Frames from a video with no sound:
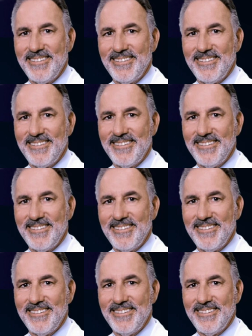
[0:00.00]

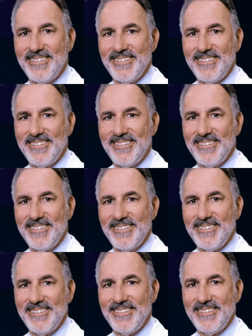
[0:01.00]

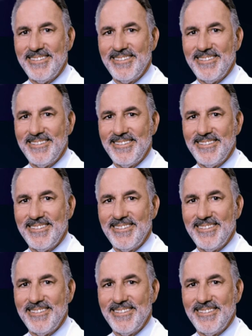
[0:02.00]

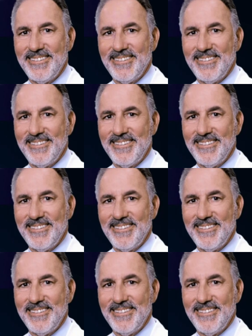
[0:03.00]

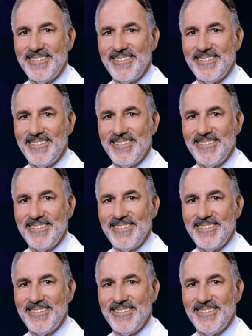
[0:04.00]

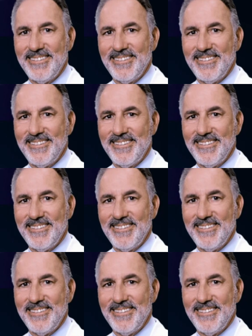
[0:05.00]

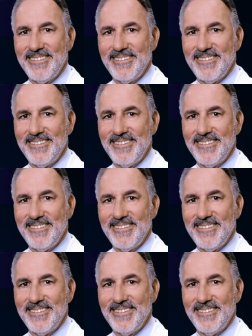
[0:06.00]
[no speech]